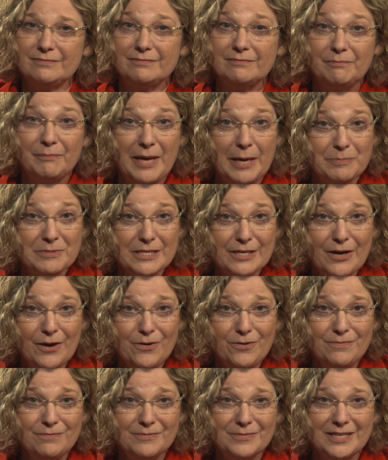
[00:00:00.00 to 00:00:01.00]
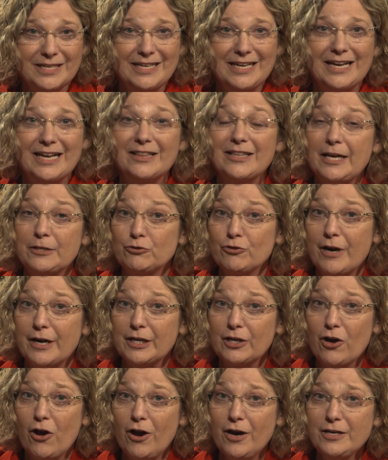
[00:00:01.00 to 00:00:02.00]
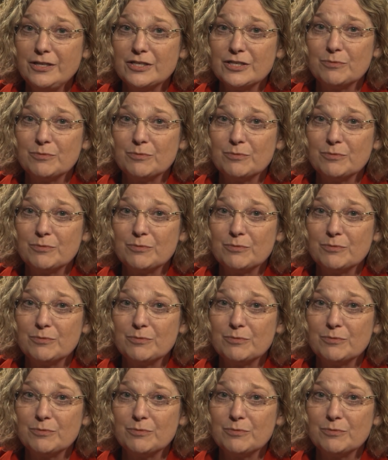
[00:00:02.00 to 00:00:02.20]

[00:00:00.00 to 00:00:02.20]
Pepsico, Electronic Arts,